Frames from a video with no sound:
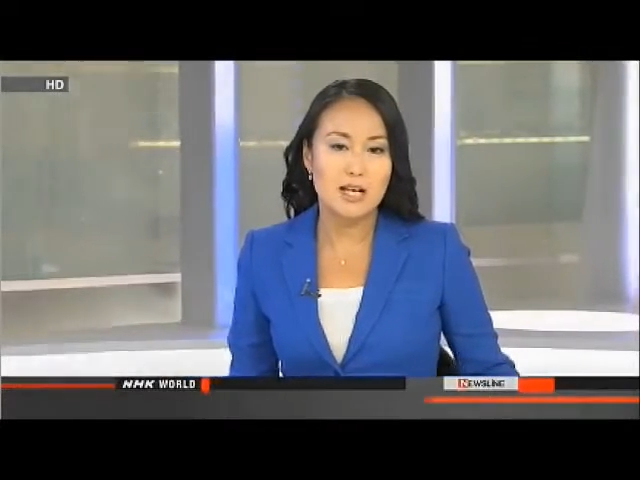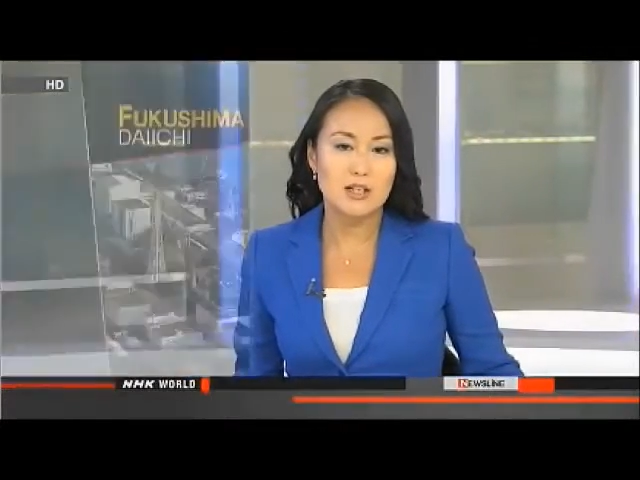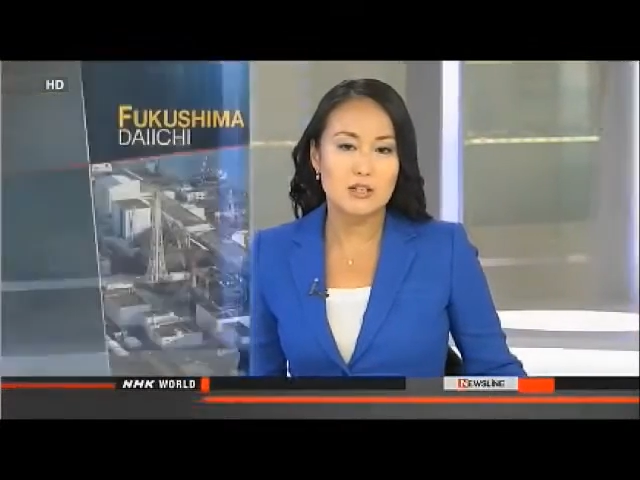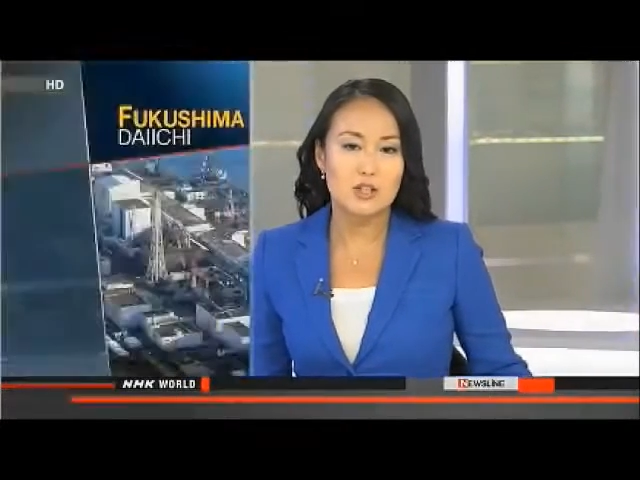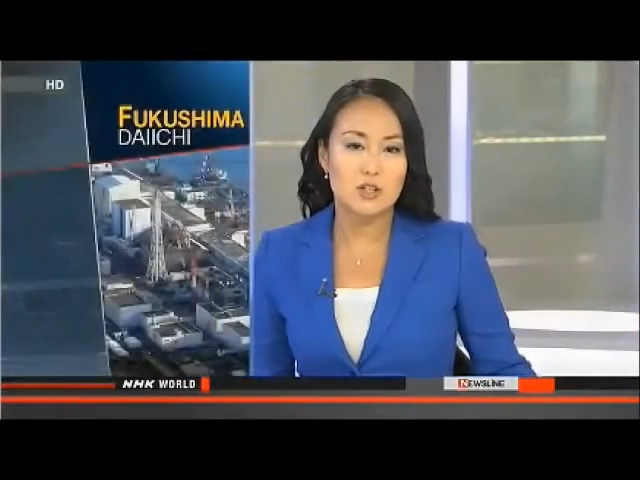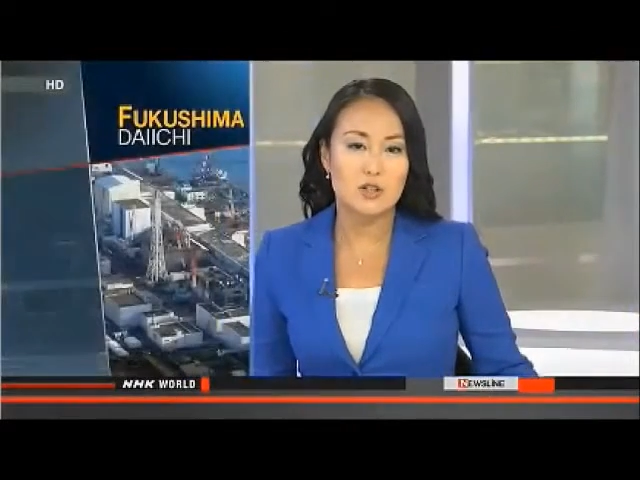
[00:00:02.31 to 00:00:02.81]

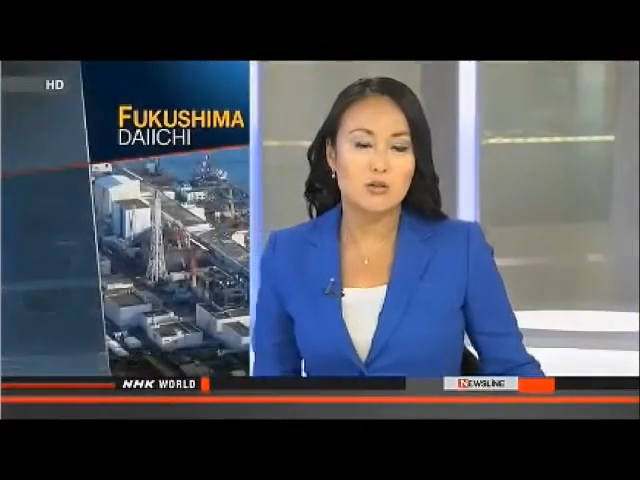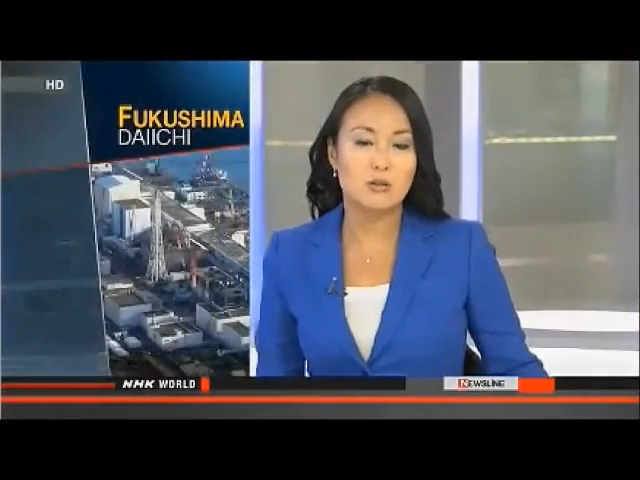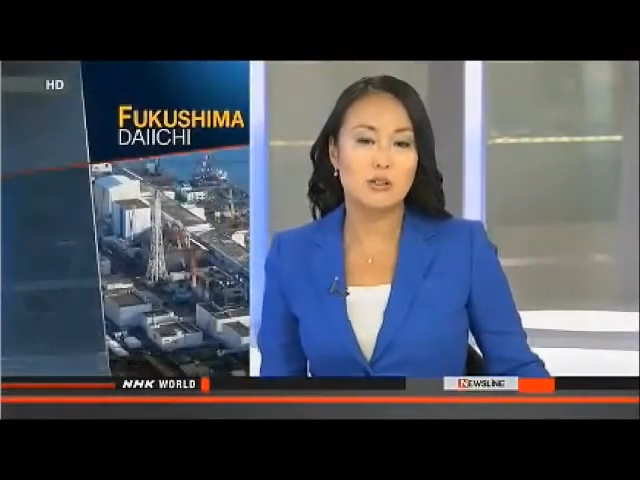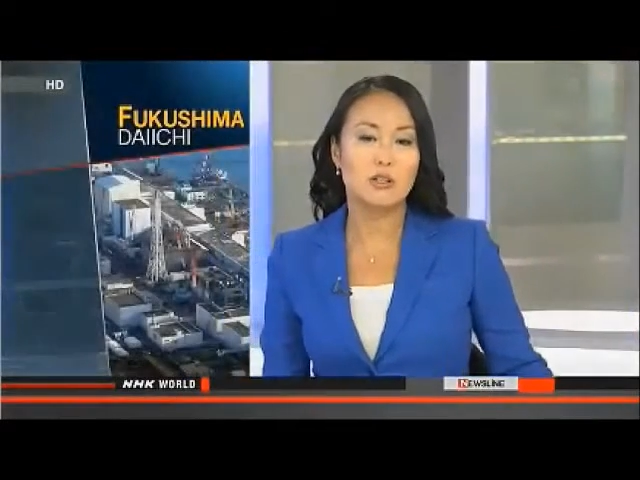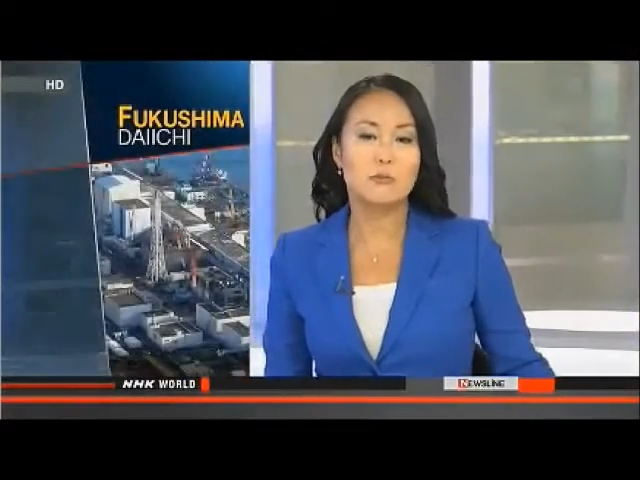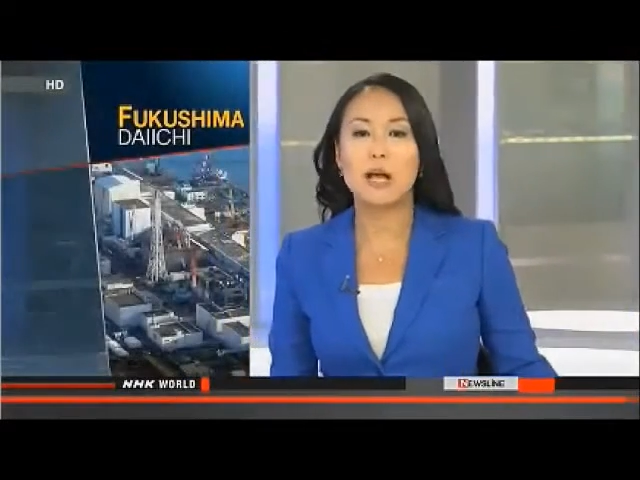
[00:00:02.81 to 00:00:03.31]
Daiichi
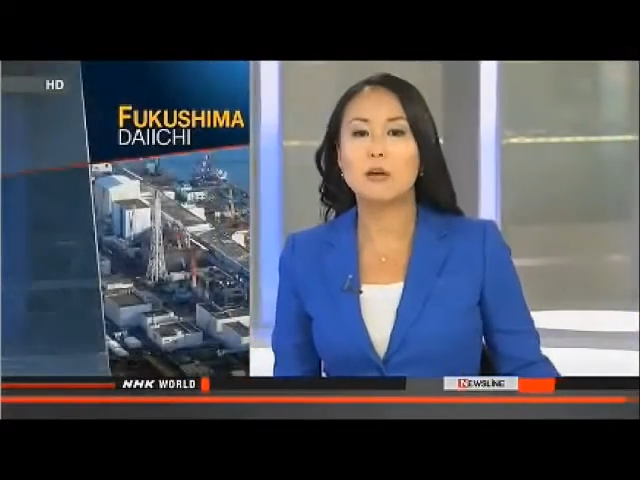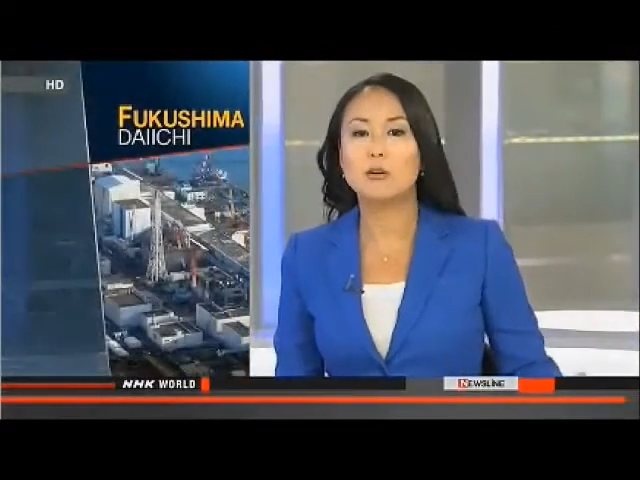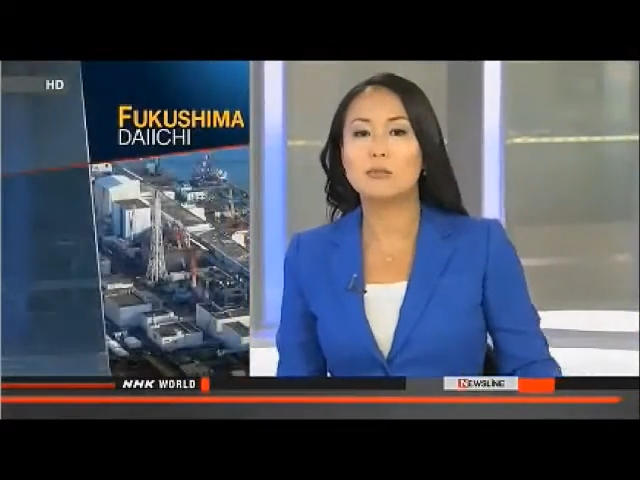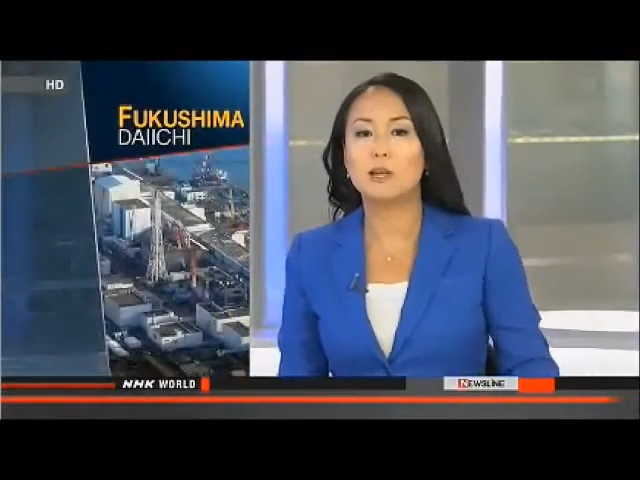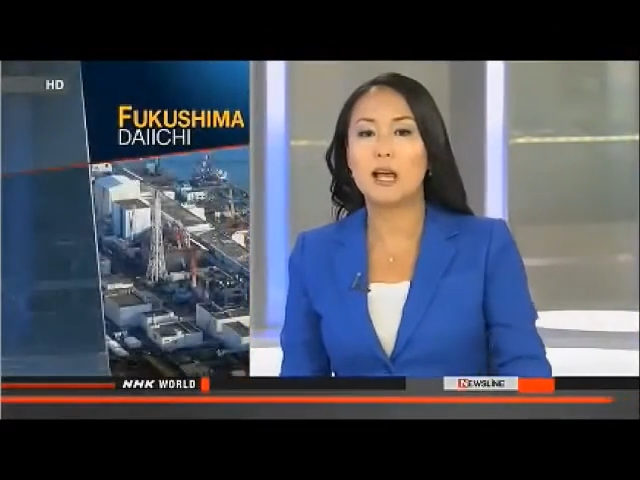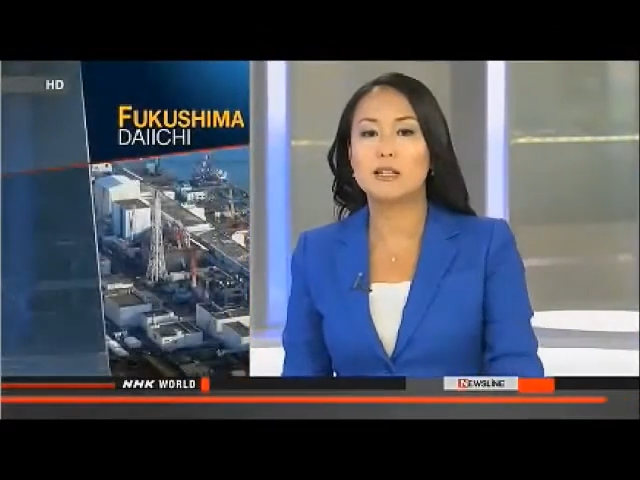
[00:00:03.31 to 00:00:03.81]
nuclear
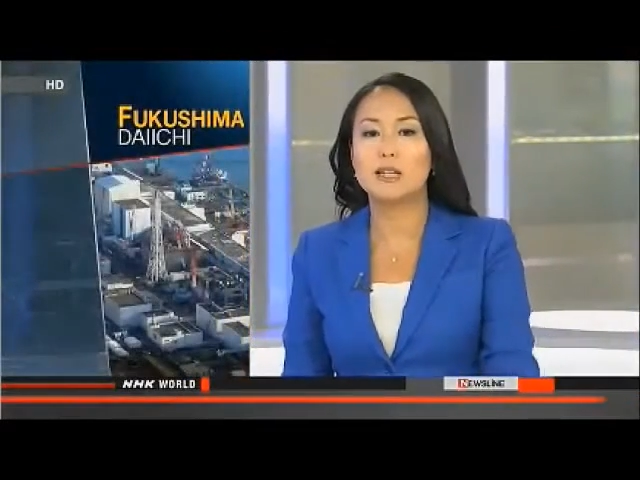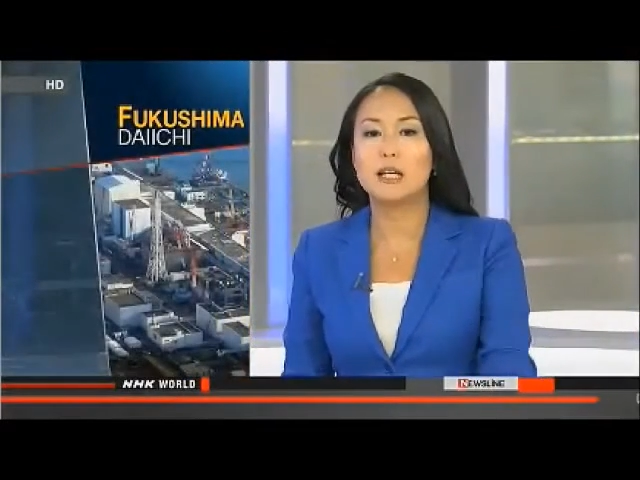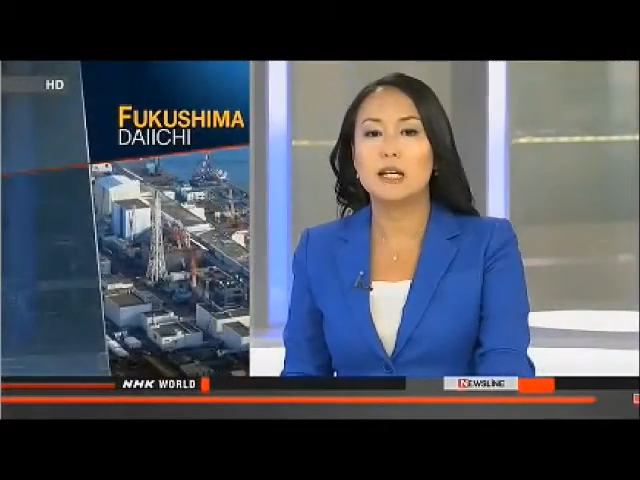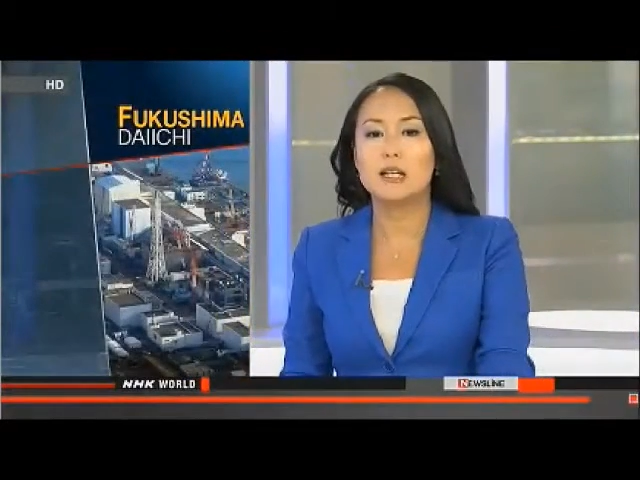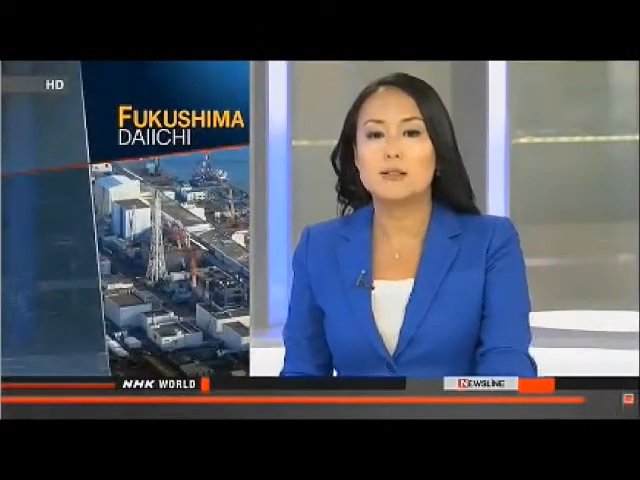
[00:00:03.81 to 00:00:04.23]
power plant